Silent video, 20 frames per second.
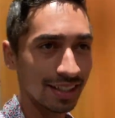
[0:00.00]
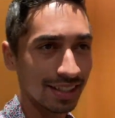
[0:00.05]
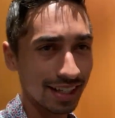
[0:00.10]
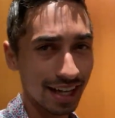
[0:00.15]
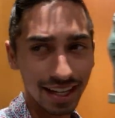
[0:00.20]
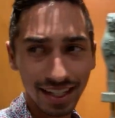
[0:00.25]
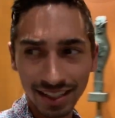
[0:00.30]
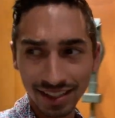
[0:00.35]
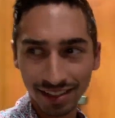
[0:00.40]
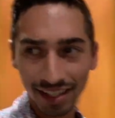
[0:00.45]

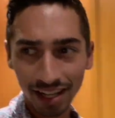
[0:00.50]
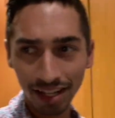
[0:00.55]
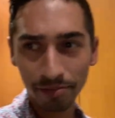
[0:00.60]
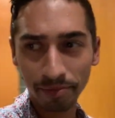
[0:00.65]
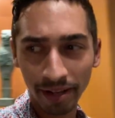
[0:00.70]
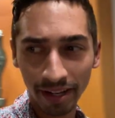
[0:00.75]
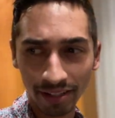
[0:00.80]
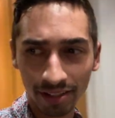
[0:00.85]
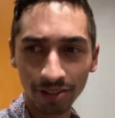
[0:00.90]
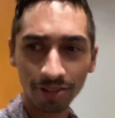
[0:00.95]
Kind of sad
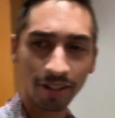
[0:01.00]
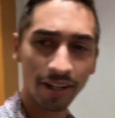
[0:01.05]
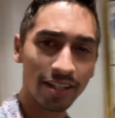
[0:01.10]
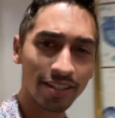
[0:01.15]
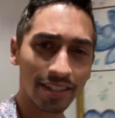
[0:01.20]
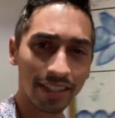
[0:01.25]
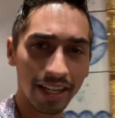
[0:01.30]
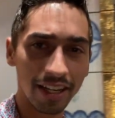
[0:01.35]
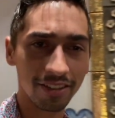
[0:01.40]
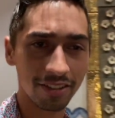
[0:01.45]
about. It's
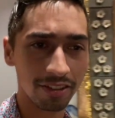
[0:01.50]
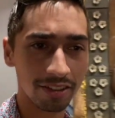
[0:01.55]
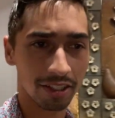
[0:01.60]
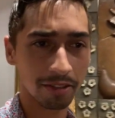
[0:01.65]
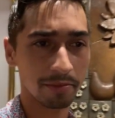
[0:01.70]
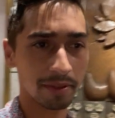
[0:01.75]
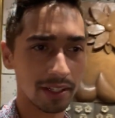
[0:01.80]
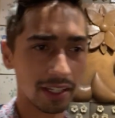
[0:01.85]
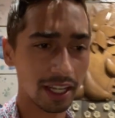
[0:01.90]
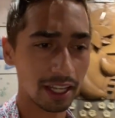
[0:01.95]
crazy how it's
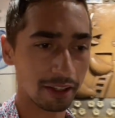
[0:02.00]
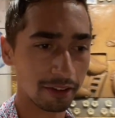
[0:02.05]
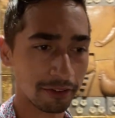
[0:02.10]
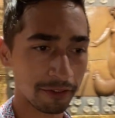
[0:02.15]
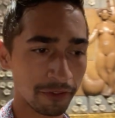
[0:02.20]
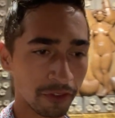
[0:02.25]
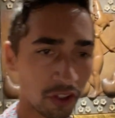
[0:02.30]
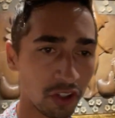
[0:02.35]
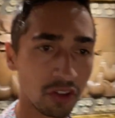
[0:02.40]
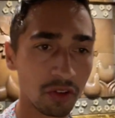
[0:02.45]
already been a
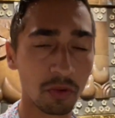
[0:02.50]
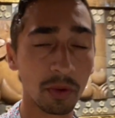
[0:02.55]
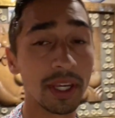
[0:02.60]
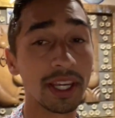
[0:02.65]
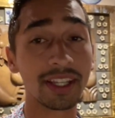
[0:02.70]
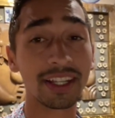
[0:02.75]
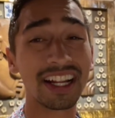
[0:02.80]
full week.